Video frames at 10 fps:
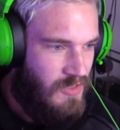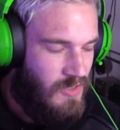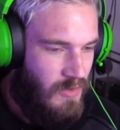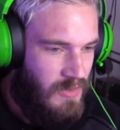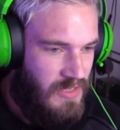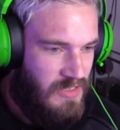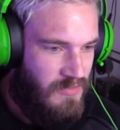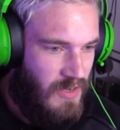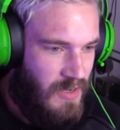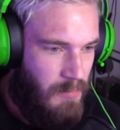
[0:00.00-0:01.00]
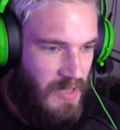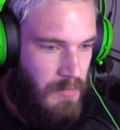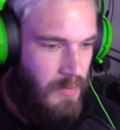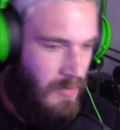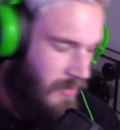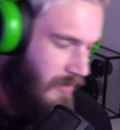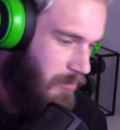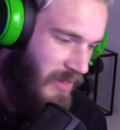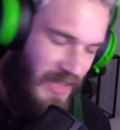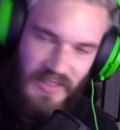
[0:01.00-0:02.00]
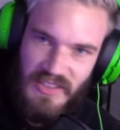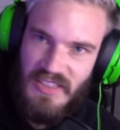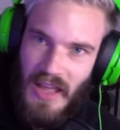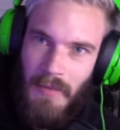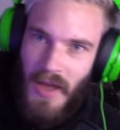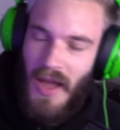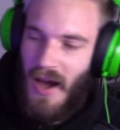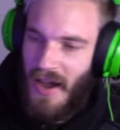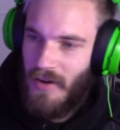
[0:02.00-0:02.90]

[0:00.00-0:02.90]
does all these fucking people play this game? I